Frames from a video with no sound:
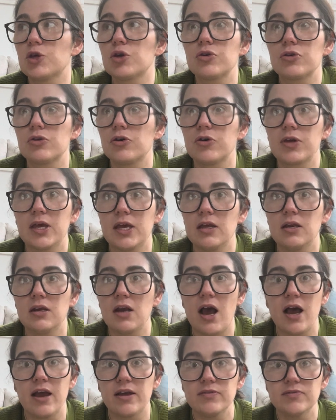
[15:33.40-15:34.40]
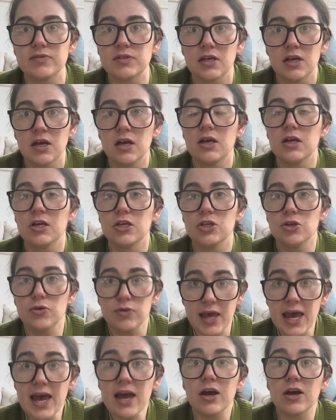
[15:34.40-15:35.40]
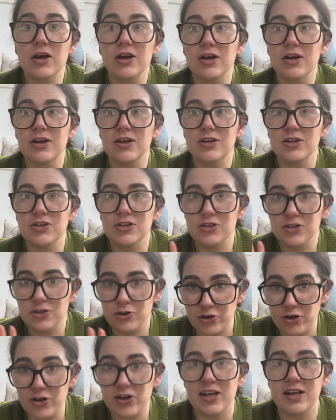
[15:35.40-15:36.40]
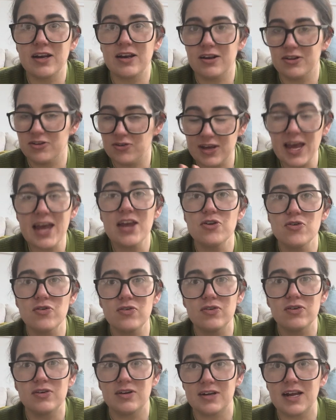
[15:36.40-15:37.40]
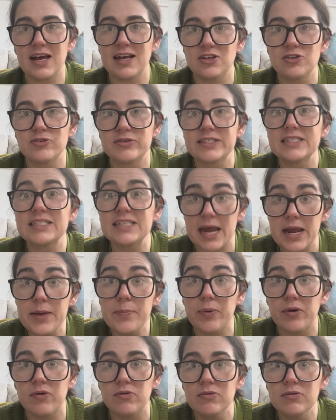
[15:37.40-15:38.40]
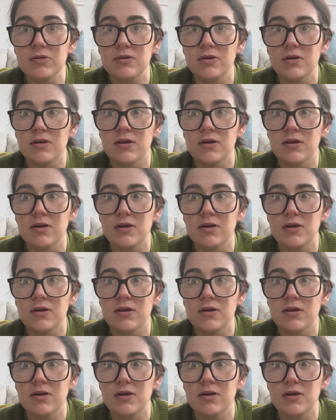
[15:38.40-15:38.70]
cooking knives. You get your like your staple,